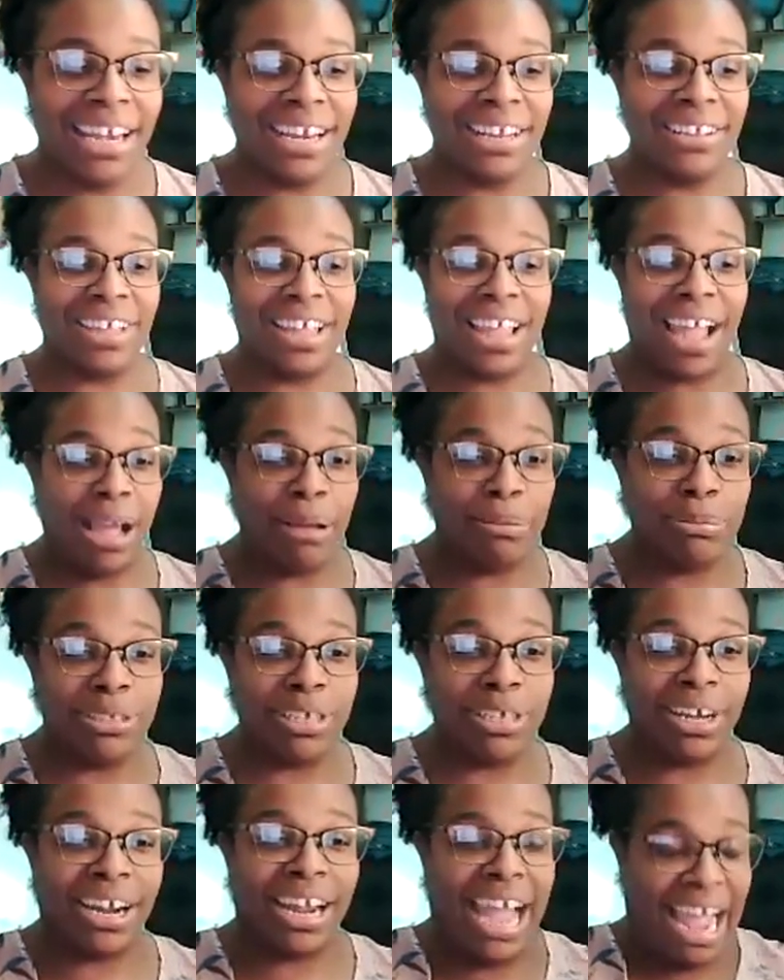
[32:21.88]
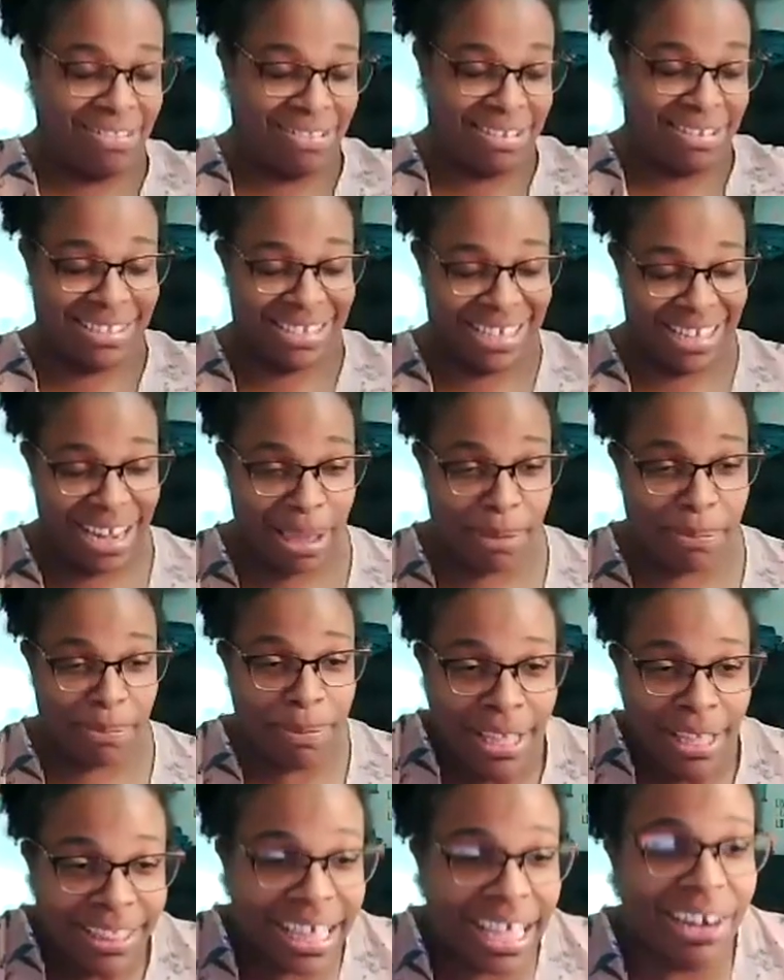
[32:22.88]
and he's like, I'm sorry, I have to sit up.
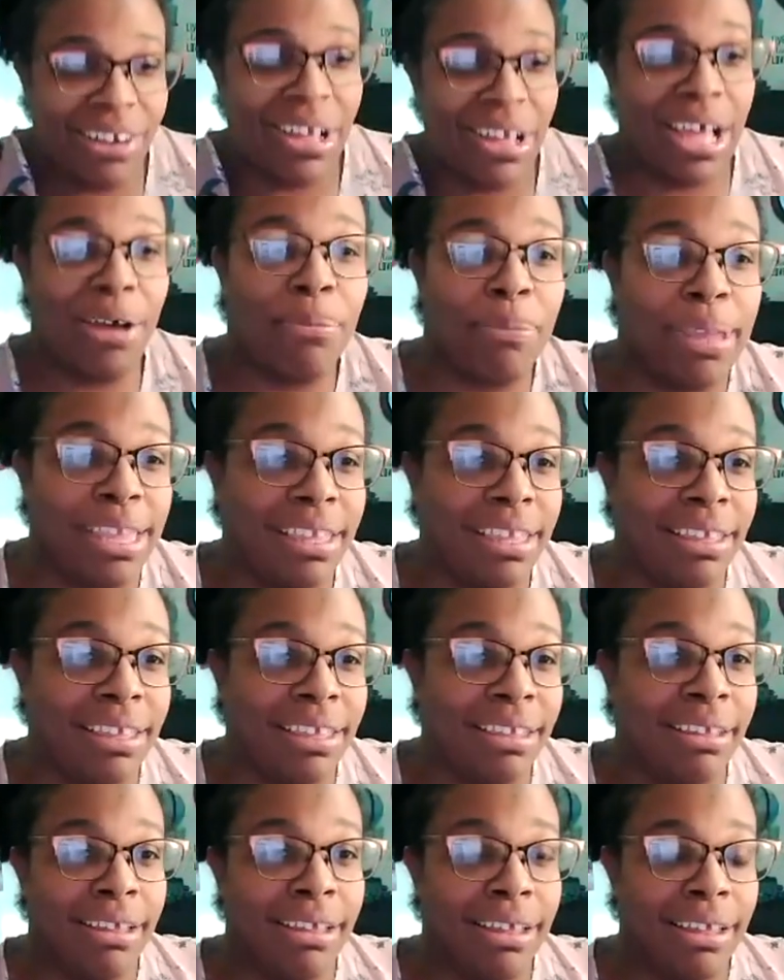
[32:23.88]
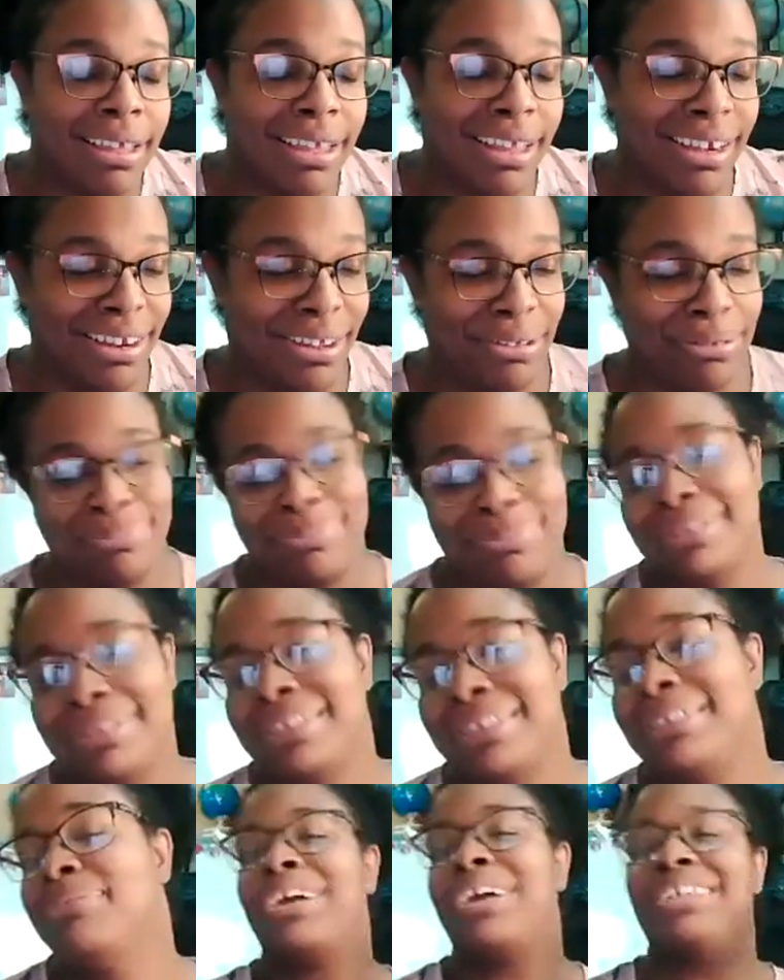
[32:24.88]
That'll help me. You know,
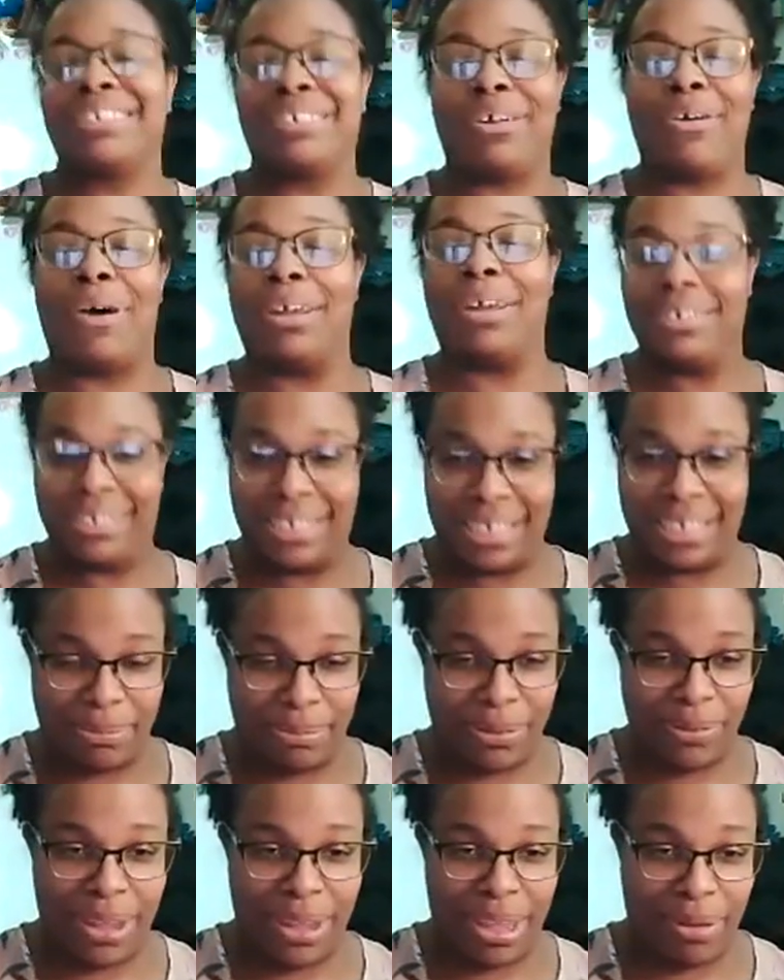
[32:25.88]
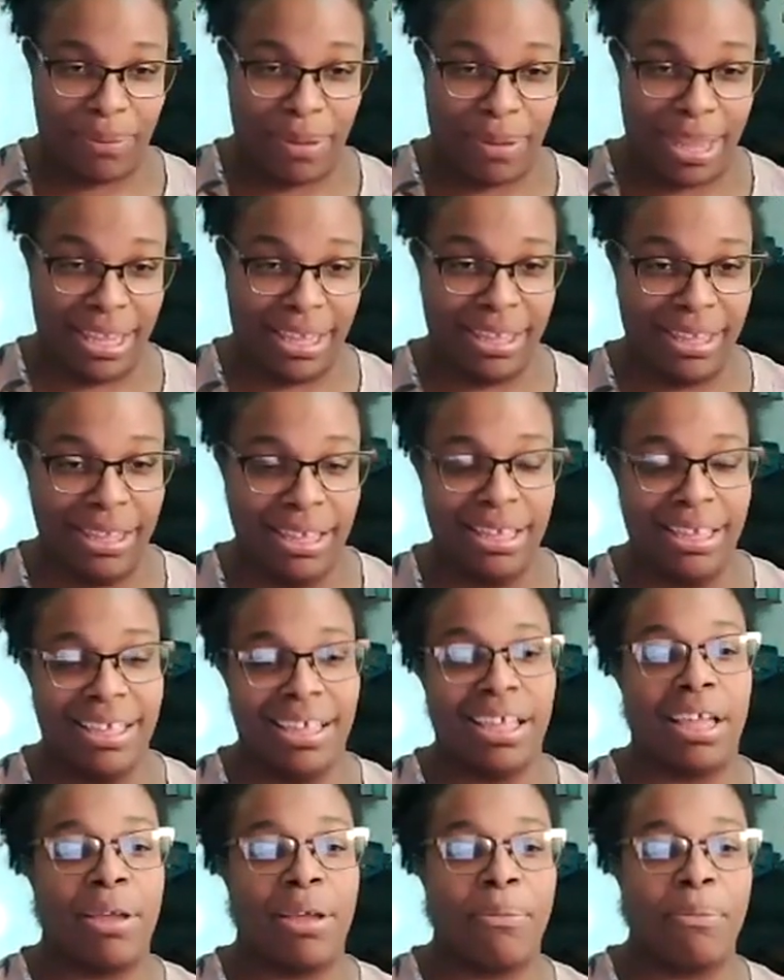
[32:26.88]
boy, just go on to sleep. You ain't awake.
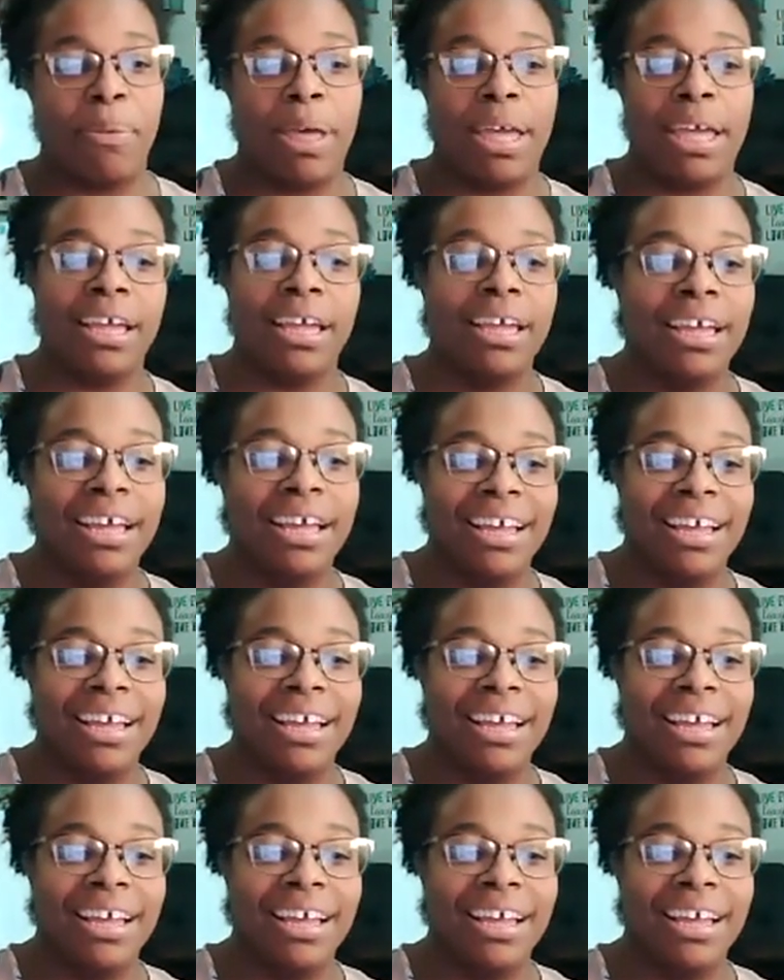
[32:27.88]
But